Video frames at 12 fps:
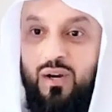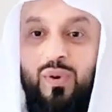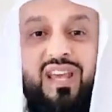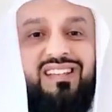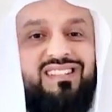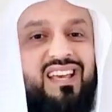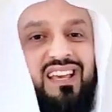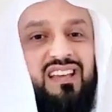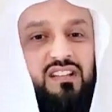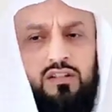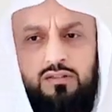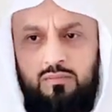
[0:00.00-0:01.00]
We say
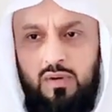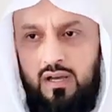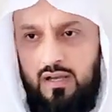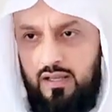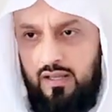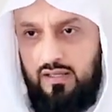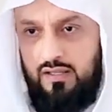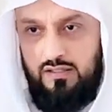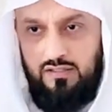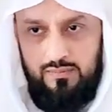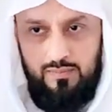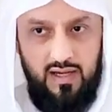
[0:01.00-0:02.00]
it is mine,
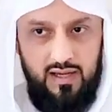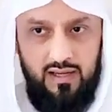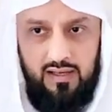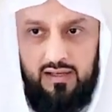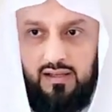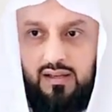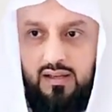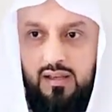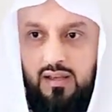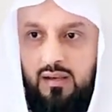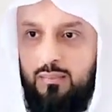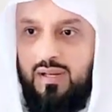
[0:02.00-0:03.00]
it is mine.
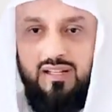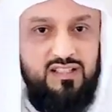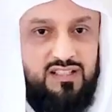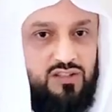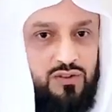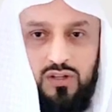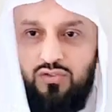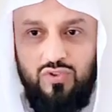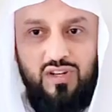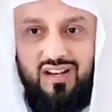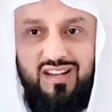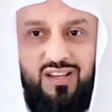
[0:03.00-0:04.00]
But it is not
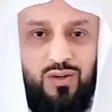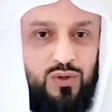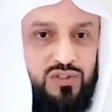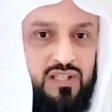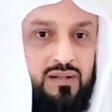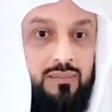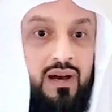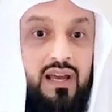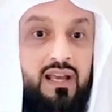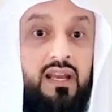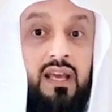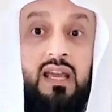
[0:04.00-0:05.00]
really yours and
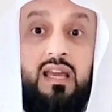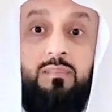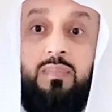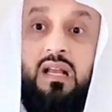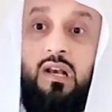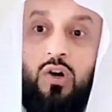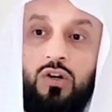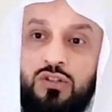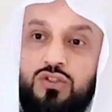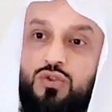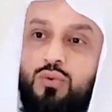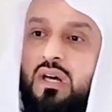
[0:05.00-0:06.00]
mine. It
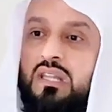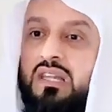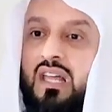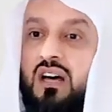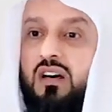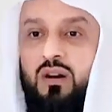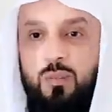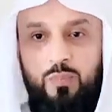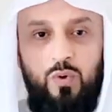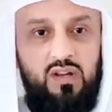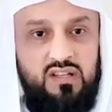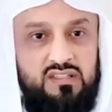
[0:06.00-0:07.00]
belongs to Allah
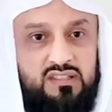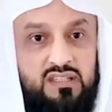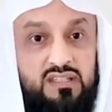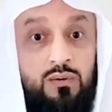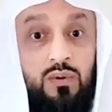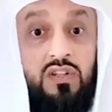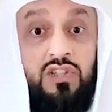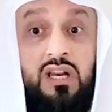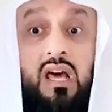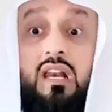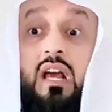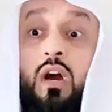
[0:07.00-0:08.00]
Rabbul Izzati wal
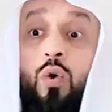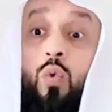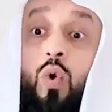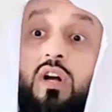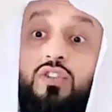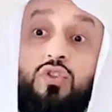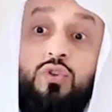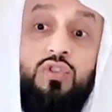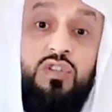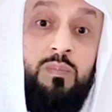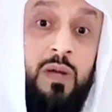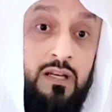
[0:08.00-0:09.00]
Jalal. What
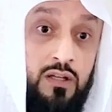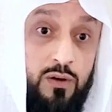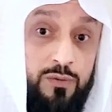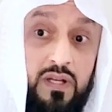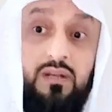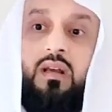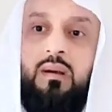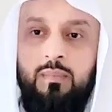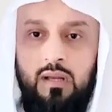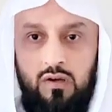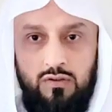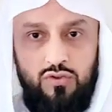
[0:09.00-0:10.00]
you spend of it
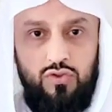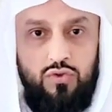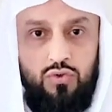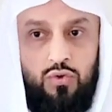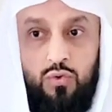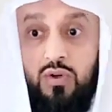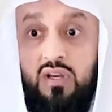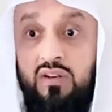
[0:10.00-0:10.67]
belongs to you.